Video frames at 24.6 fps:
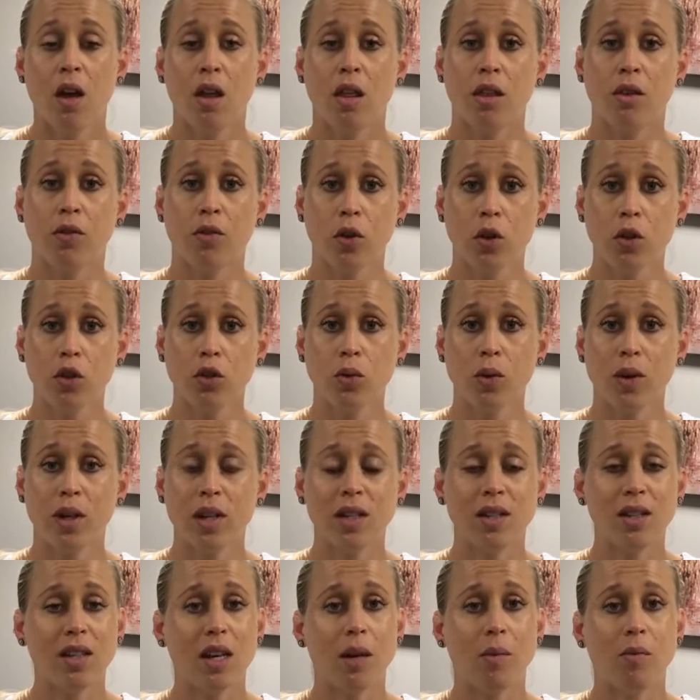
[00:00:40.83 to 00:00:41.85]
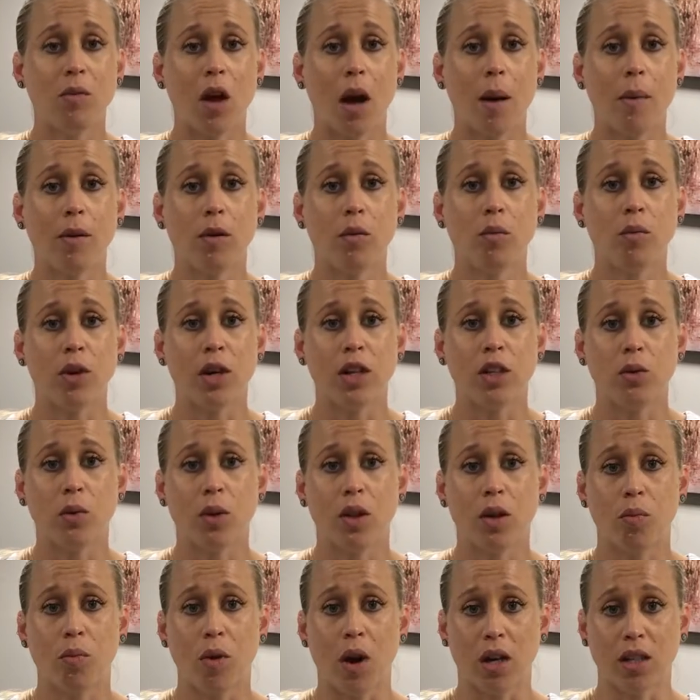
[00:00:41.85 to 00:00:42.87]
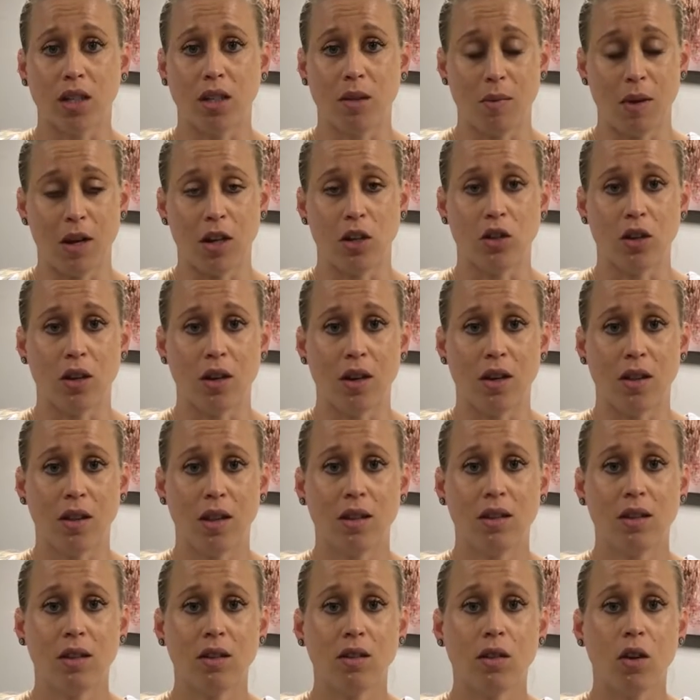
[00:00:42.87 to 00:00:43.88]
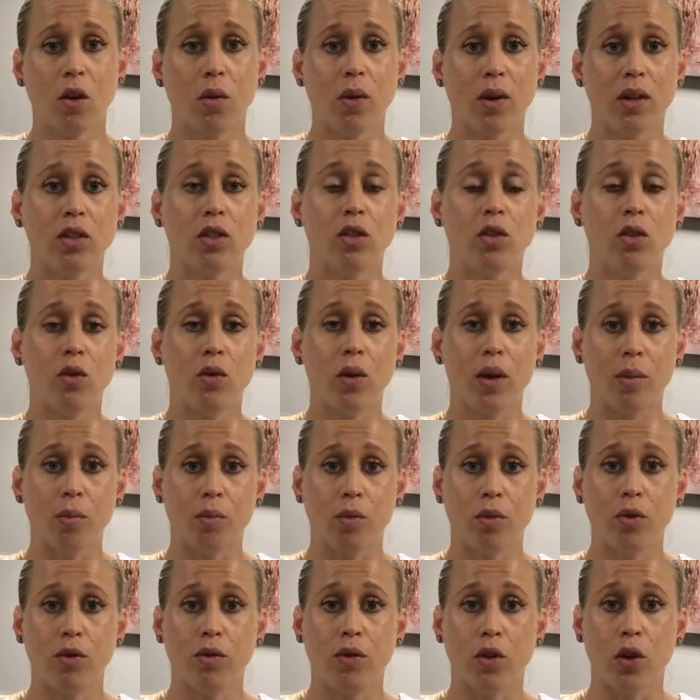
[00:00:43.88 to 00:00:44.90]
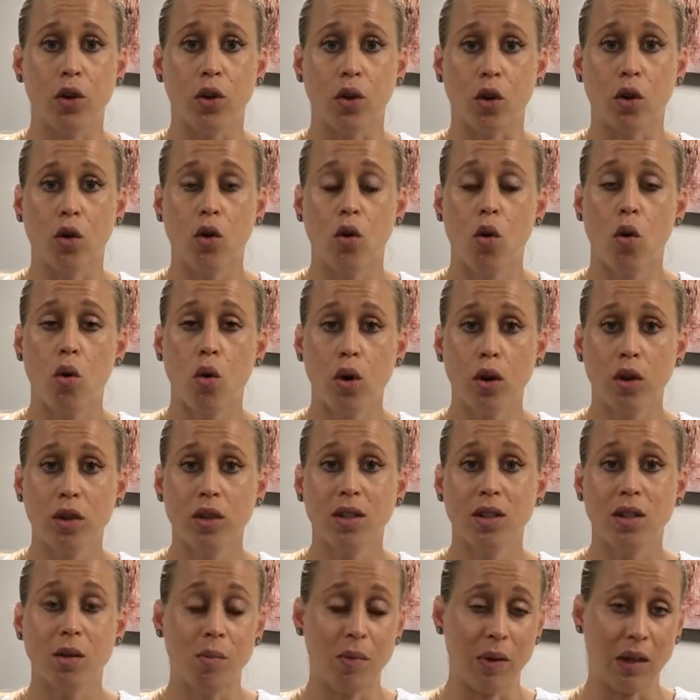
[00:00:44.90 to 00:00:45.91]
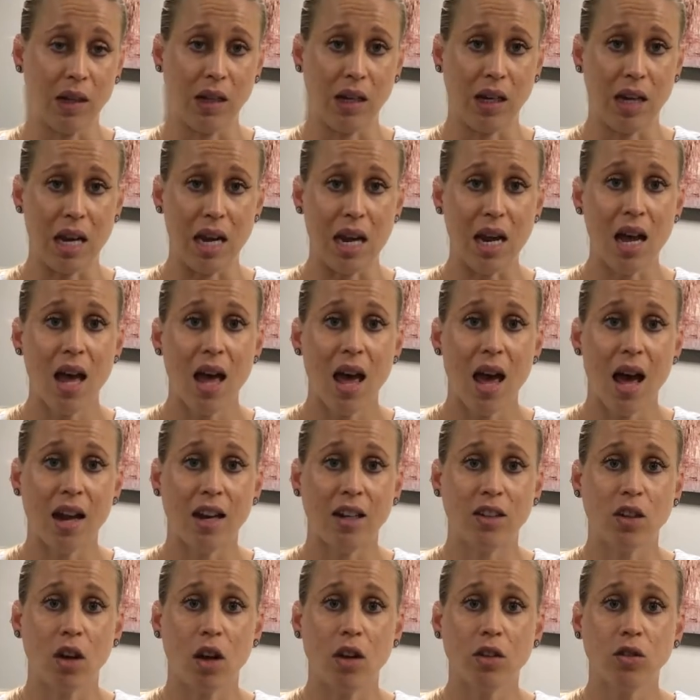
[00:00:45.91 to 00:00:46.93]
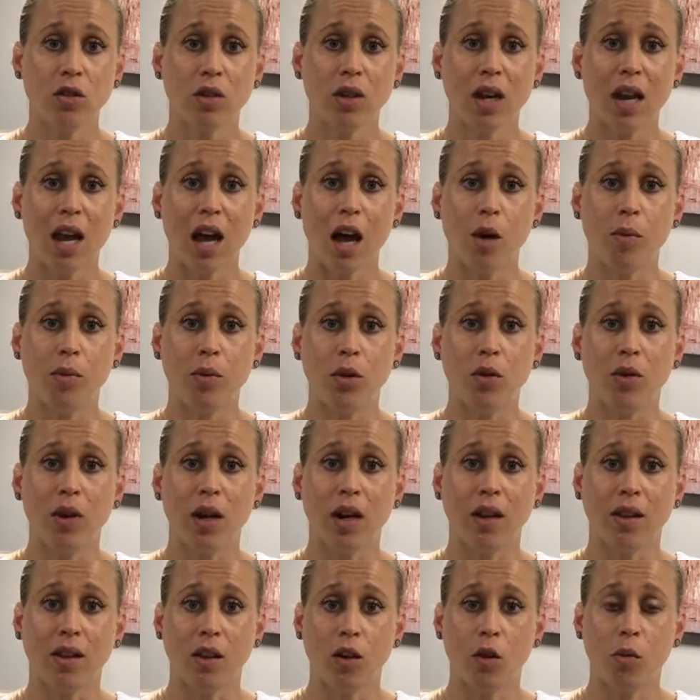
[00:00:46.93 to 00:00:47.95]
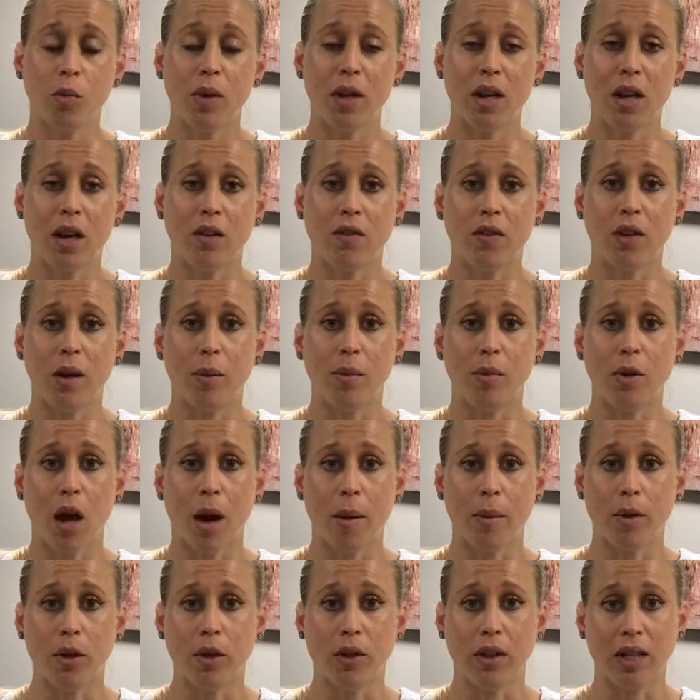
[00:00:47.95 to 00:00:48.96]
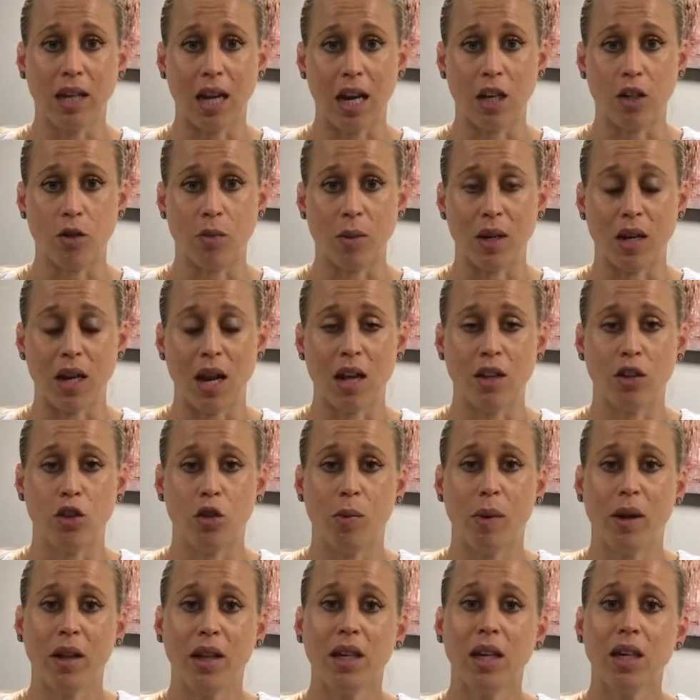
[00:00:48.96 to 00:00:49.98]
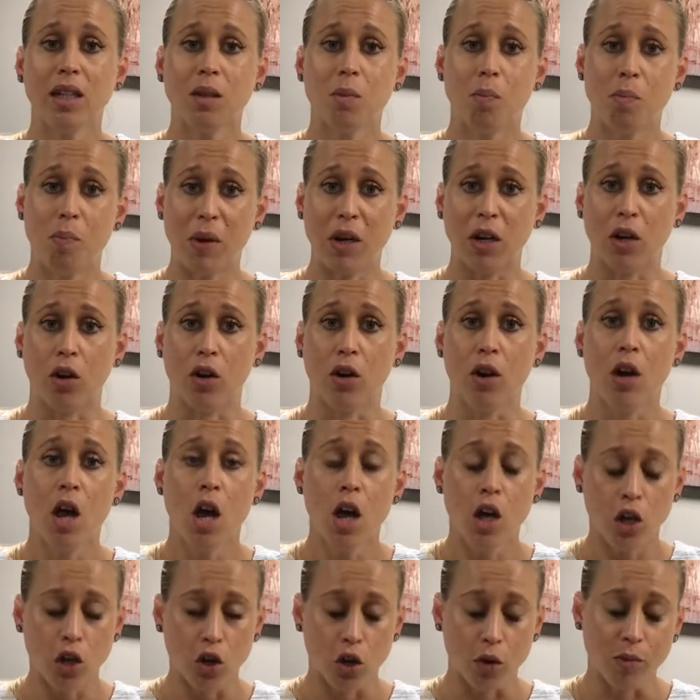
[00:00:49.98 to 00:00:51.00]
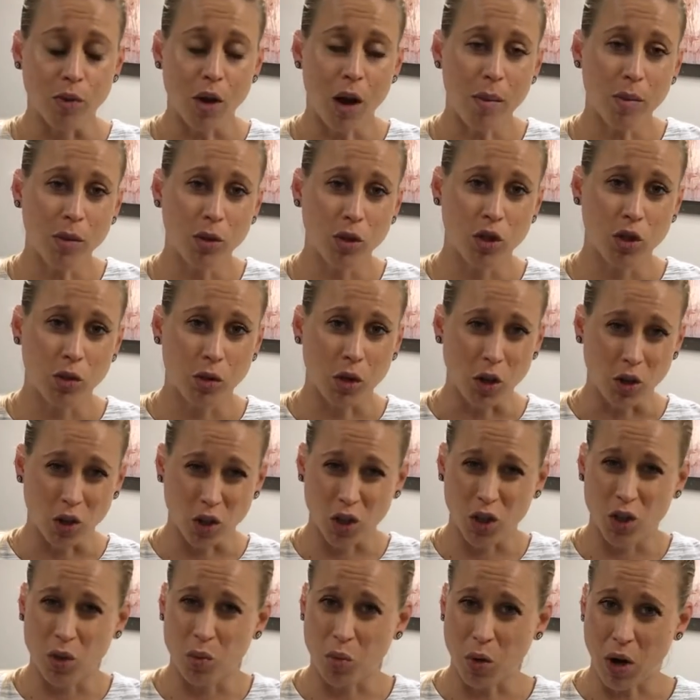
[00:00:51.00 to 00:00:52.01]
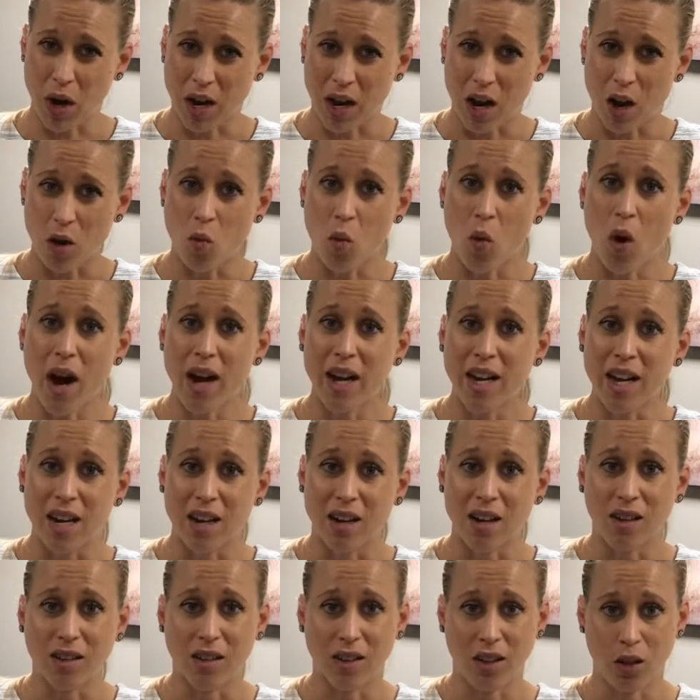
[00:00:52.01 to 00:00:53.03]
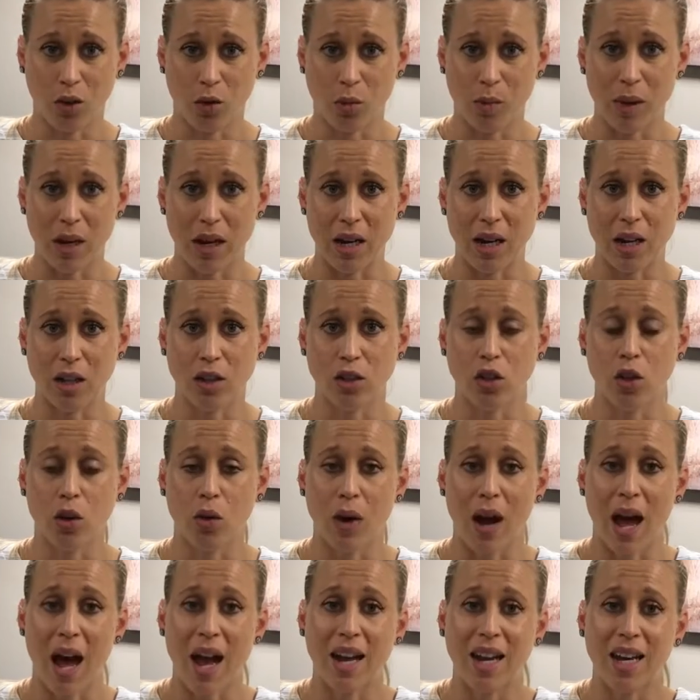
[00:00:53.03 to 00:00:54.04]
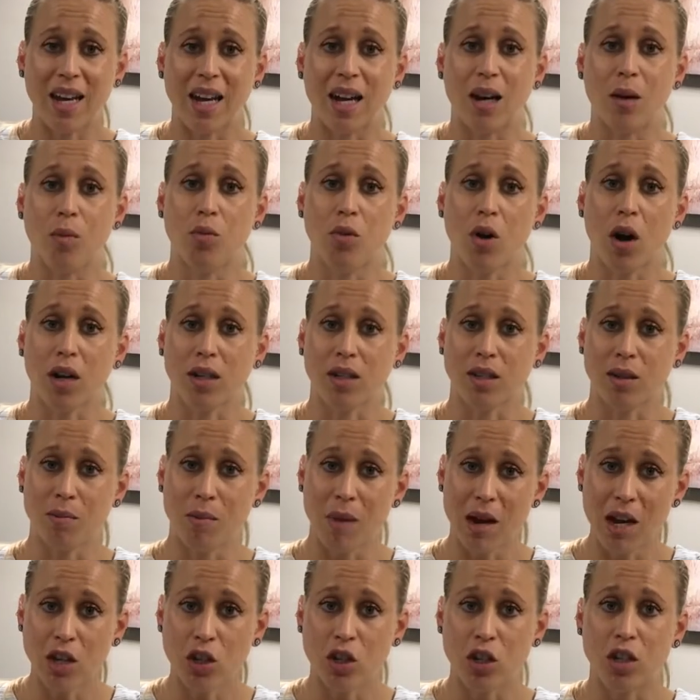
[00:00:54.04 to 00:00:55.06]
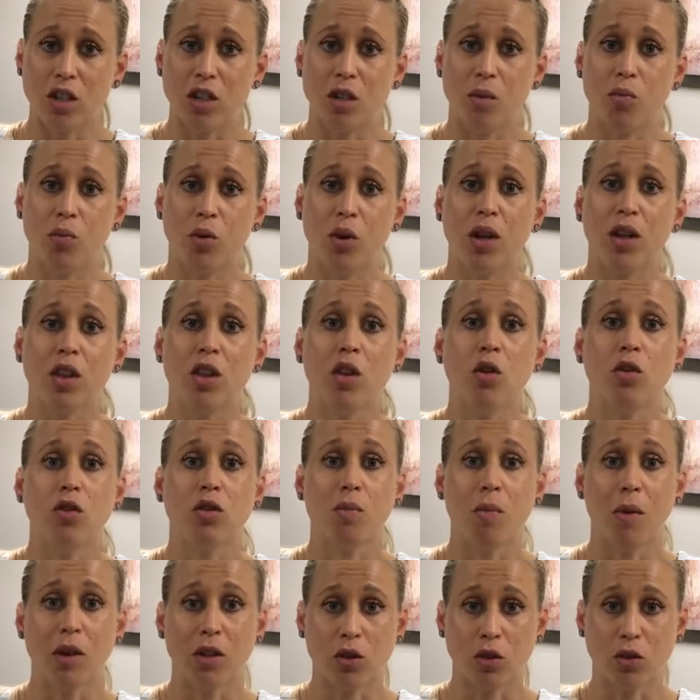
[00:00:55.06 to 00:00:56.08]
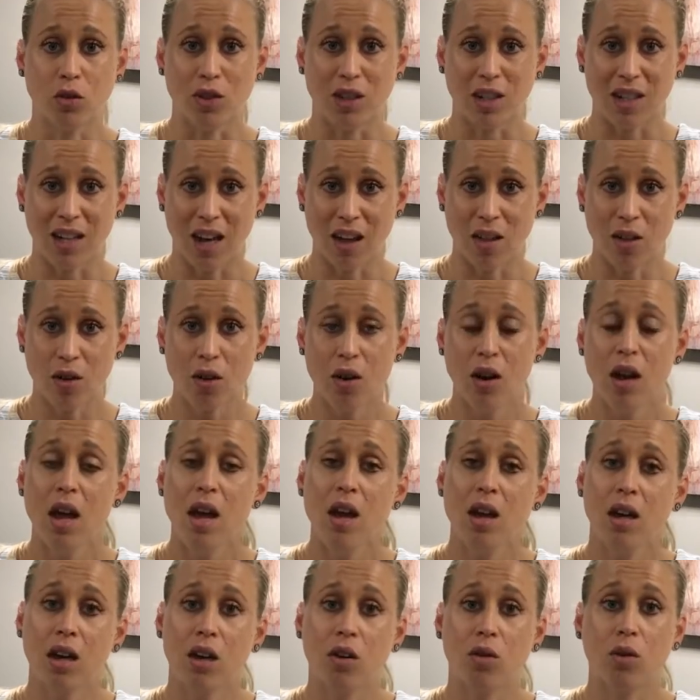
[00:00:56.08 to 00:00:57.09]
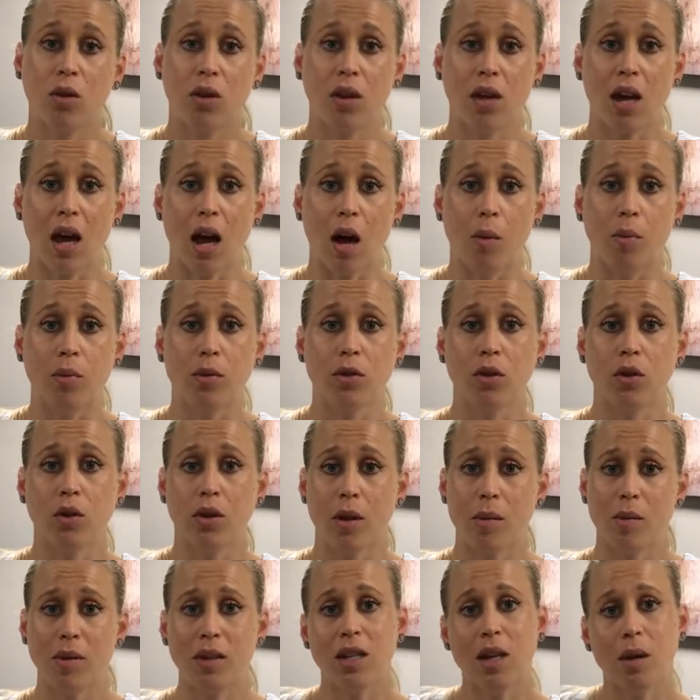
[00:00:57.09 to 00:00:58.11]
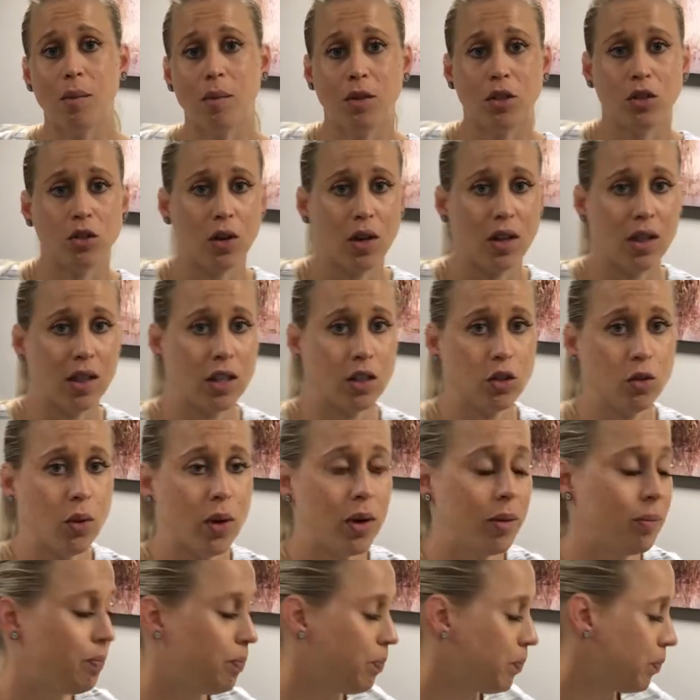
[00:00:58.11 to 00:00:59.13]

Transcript: The first one is the abdominal brace with approximation. This is going to improve your core stability, and it's also going to help you get a little bit of an abdominal engagement. As your belly gets bigger, your abdominals start to spread and widen a little bit, and so adding an approximation to bring those muscles together can really help. So let me demonstrate this one.